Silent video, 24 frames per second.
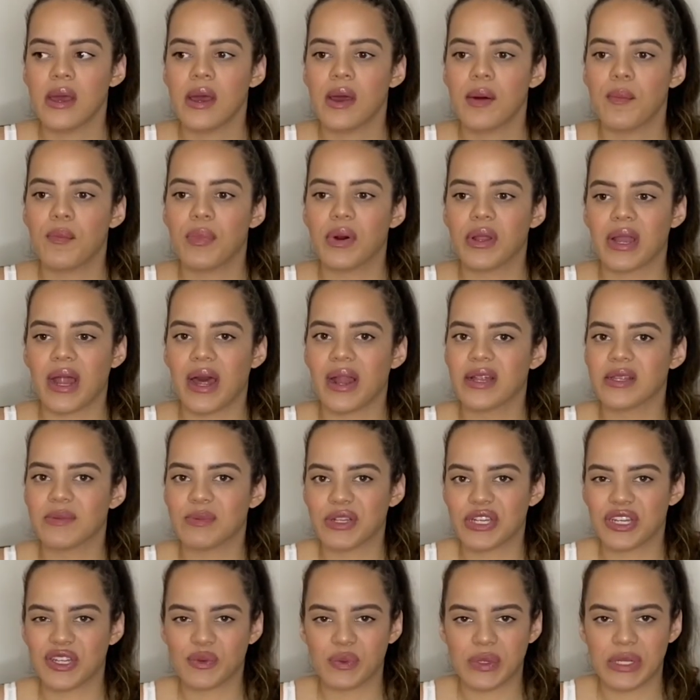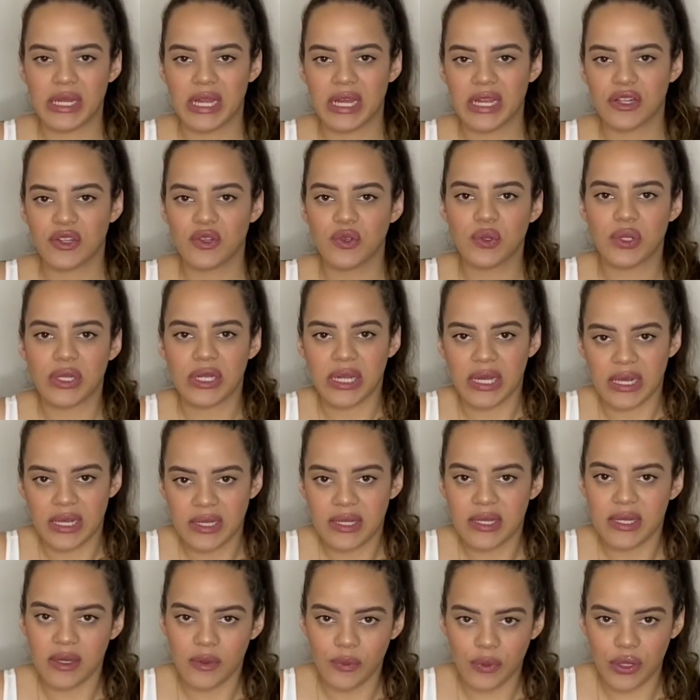but not as much as we'd like to like
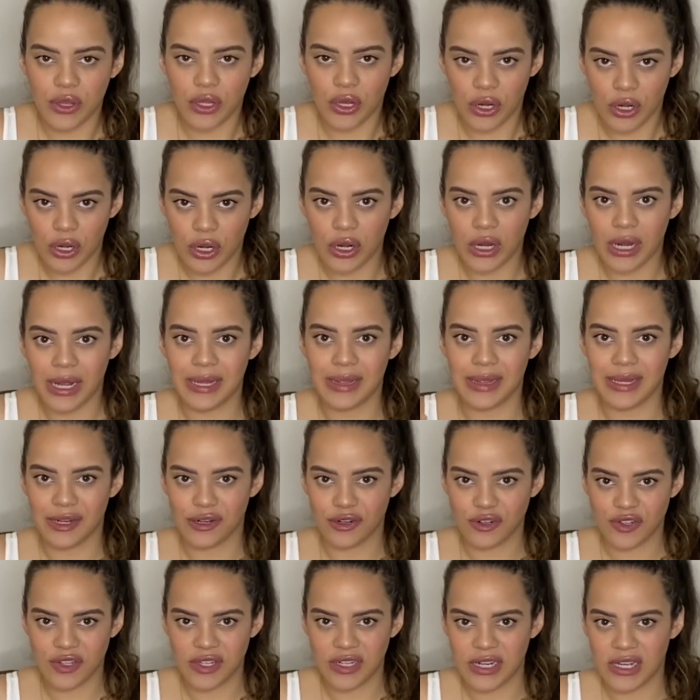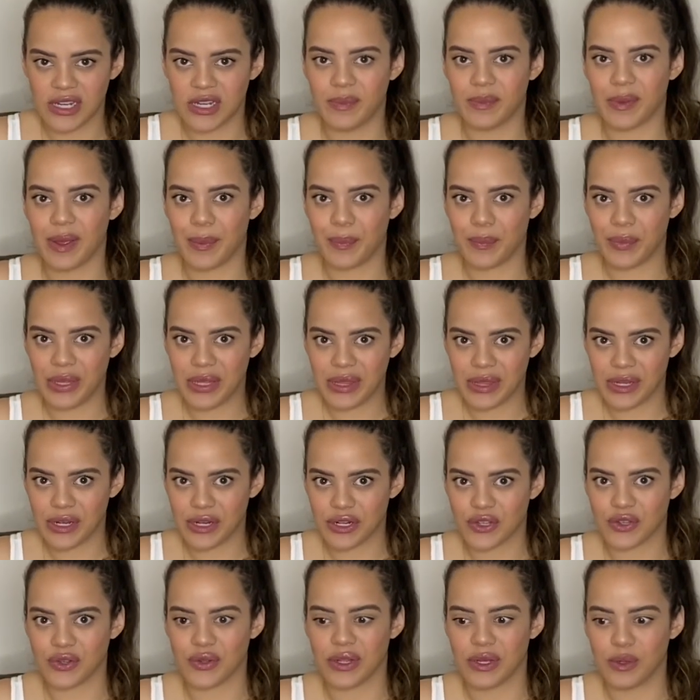sit with her and let her sit up and be there.
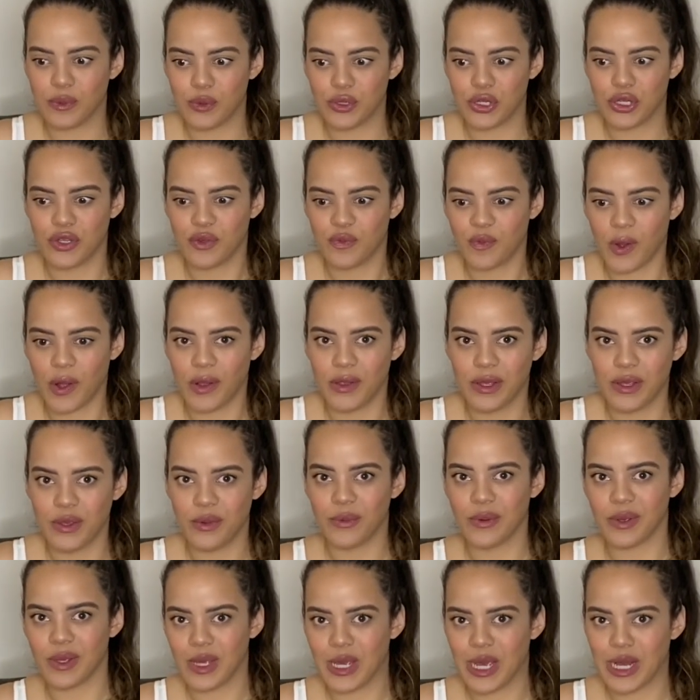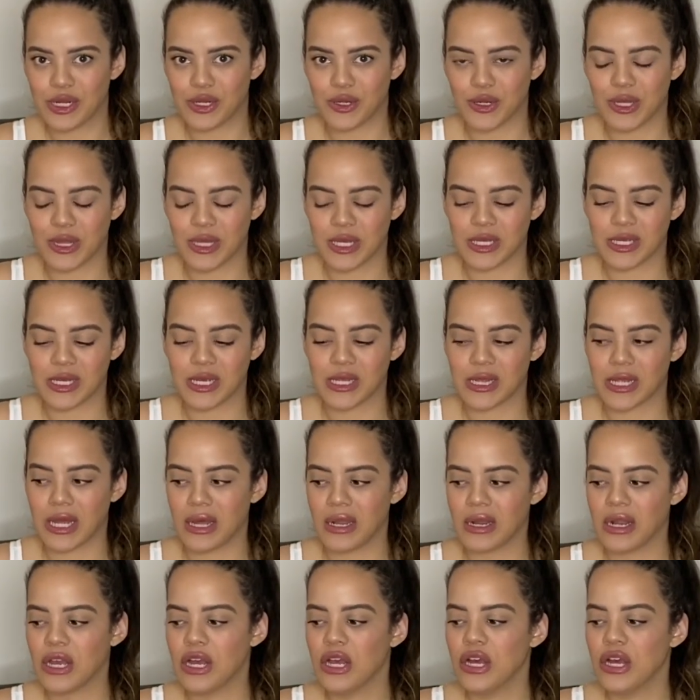So like when she's falling, you can catch her and things like that.